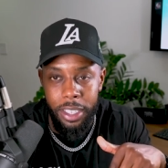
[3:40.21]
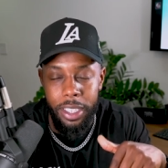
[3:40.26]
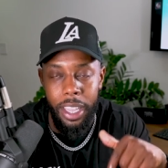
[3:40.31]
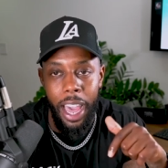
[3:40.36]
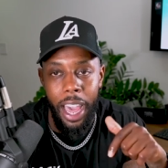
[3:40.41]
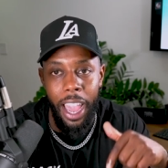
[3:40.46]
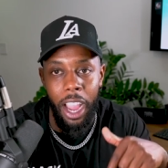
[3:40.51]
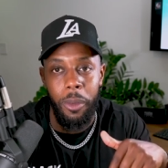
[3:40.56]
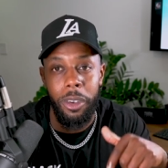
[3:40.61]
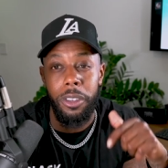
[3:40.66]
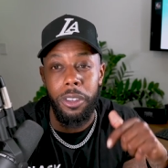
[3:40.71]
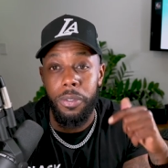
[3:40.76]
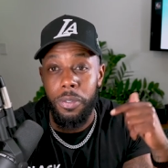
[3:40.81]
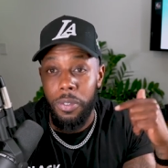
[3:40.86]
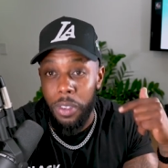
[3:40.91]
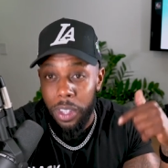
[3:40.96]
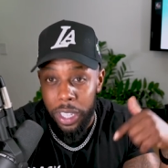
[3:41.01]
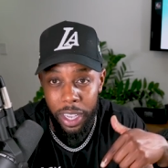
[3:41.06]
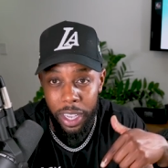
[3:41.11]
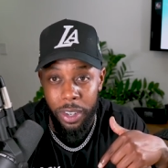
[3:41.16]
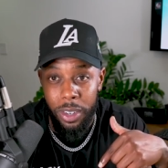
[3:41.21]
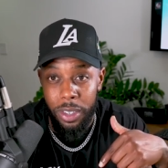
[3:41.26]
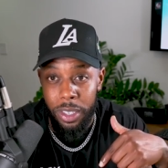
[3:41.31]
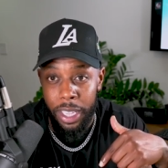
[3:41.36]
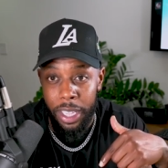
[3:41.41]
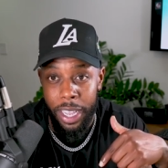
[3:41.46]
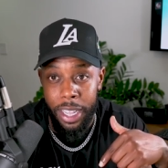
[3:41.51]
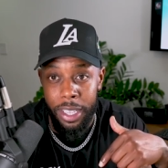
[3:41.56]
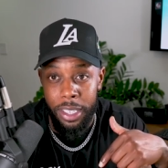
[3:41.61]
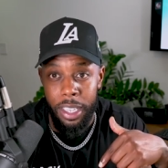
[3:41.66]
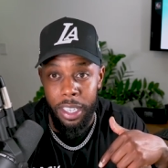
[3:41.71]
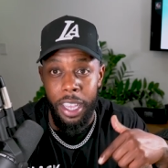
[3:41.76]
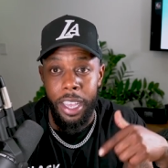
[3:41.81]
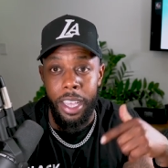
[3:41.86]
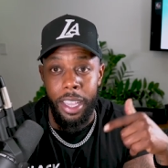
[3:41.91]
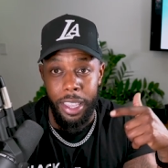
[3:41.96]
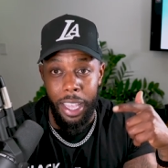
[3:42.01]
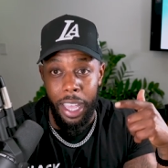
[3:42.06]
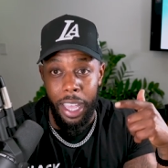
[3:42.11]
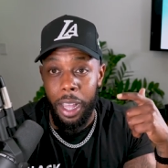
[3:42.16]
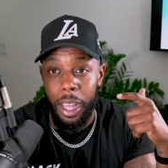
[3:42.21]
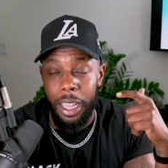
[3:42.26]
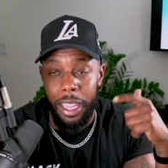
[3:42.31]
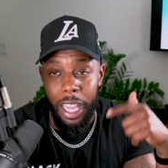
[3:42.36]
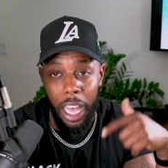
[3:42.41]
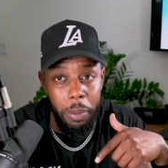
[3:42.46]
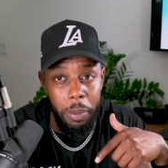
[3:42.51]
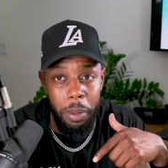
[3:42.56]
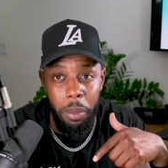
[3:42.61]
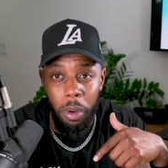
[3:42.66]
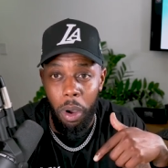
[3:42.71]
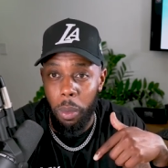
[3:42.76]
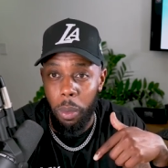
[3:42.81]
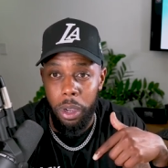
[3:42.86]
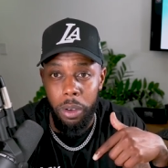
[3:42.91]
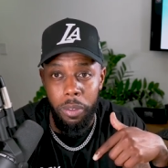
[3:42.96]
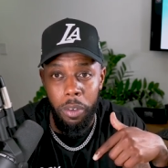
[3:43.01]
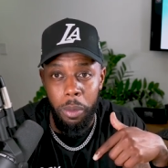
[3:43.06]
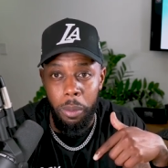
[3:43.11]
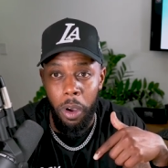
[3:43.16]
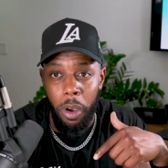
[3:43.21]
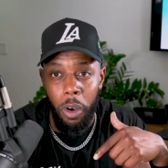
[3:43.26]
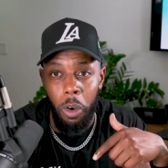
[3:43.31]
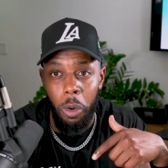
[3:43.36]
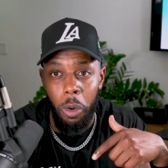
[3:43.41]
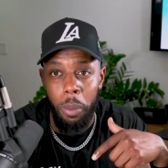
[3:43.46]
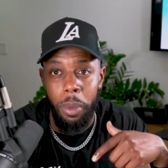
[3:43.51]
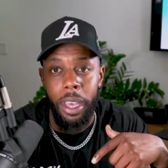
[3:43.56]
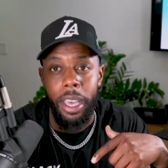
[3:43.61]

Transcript: the IRS fully understands that a lot of people are working from home